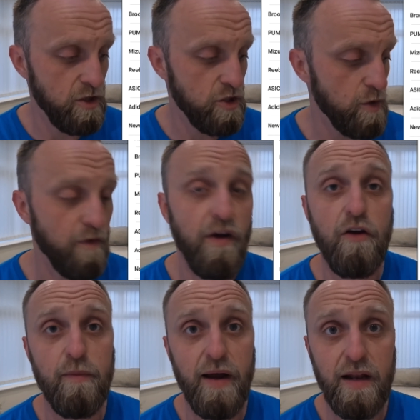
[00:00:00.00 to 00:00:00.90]
this shoe. I've
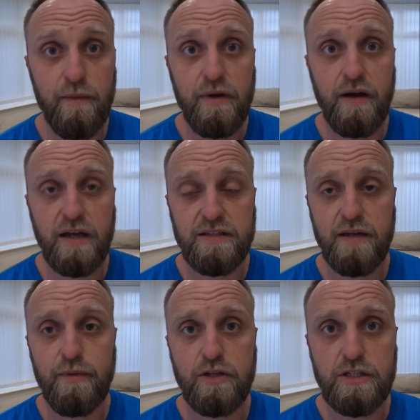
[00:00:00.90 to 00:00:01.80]
held it back a little bit, like I
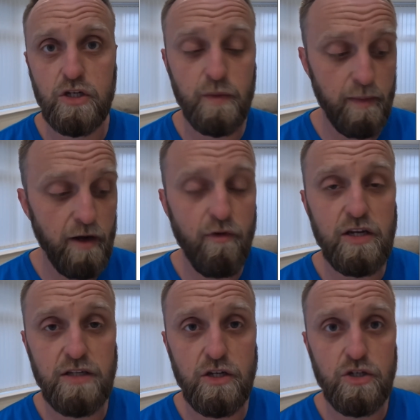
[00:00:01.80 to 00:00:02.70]
said, because it's going to be my
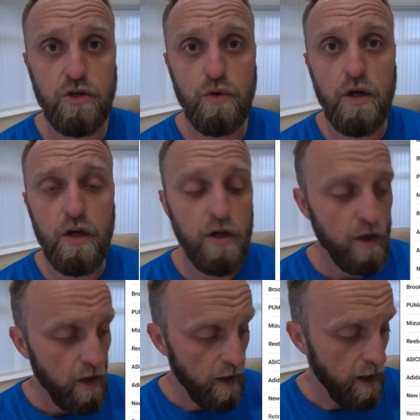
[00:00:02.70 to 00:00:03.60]
race day shoe.
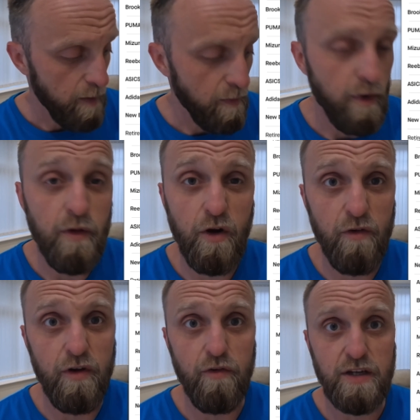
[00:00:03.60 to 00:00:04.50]
And the only
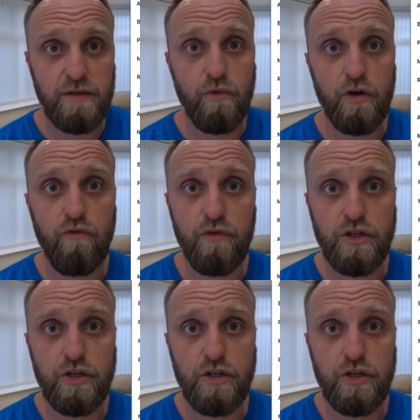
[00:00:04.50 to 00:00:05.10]
real race I'm going to run